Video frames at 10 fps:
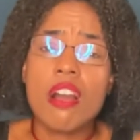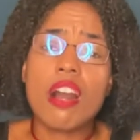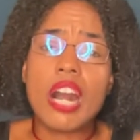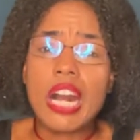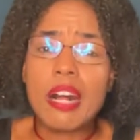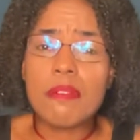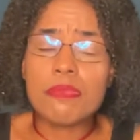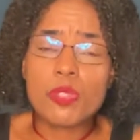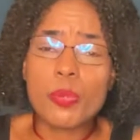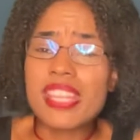
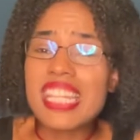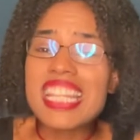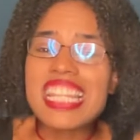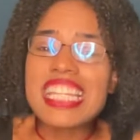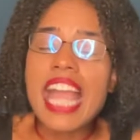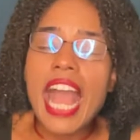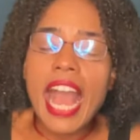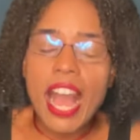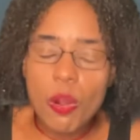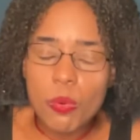Um, within the
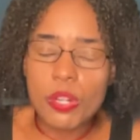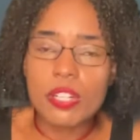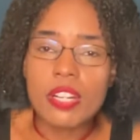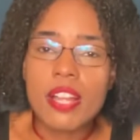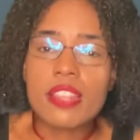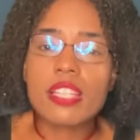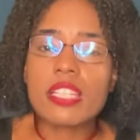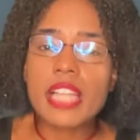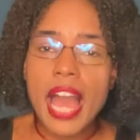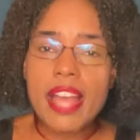hour, the
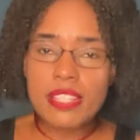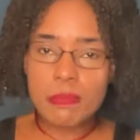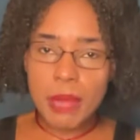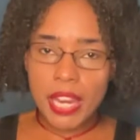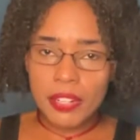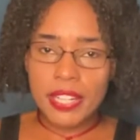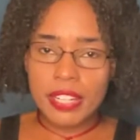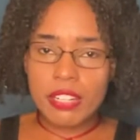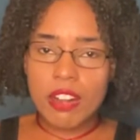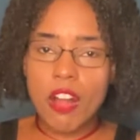last
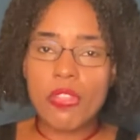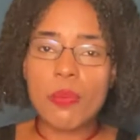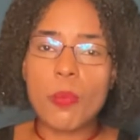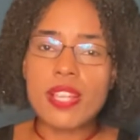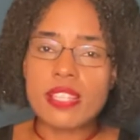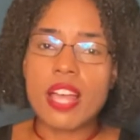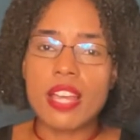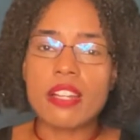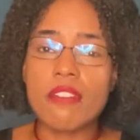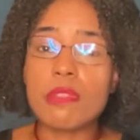barrier on the west
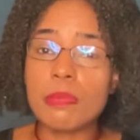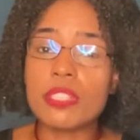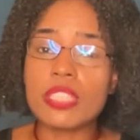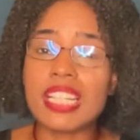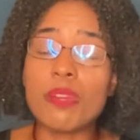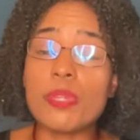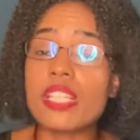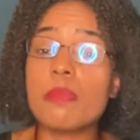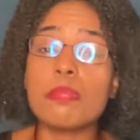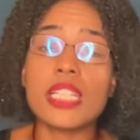side of the building was
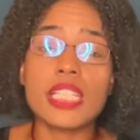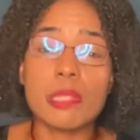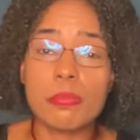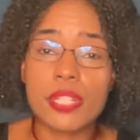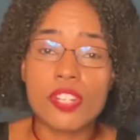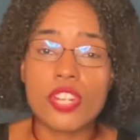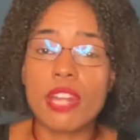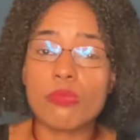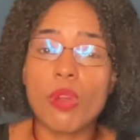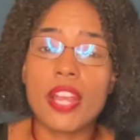completely breached,
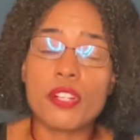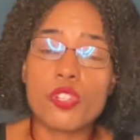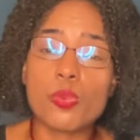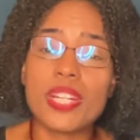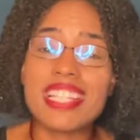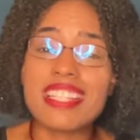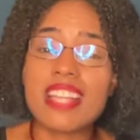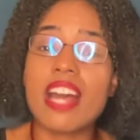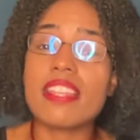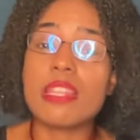and rioters were
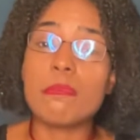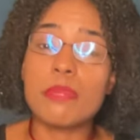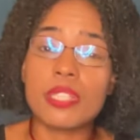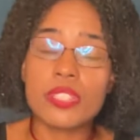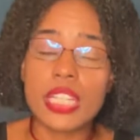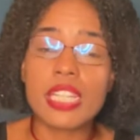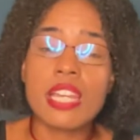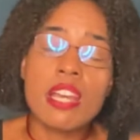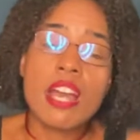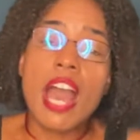inside the building.
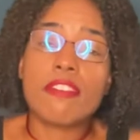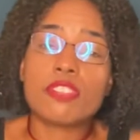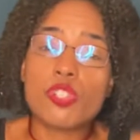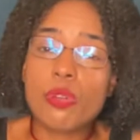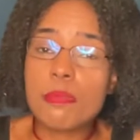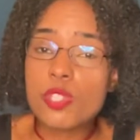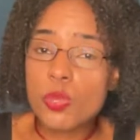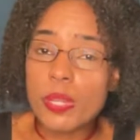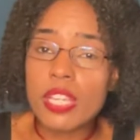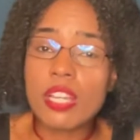After Trump's
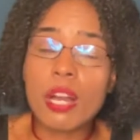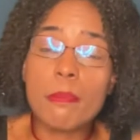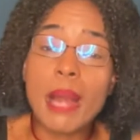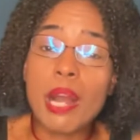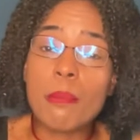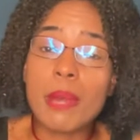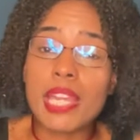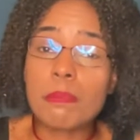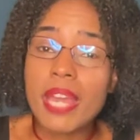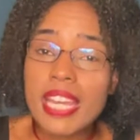tweet about
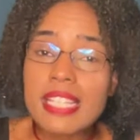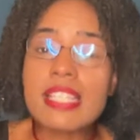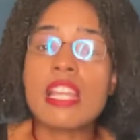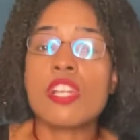Mike Pence,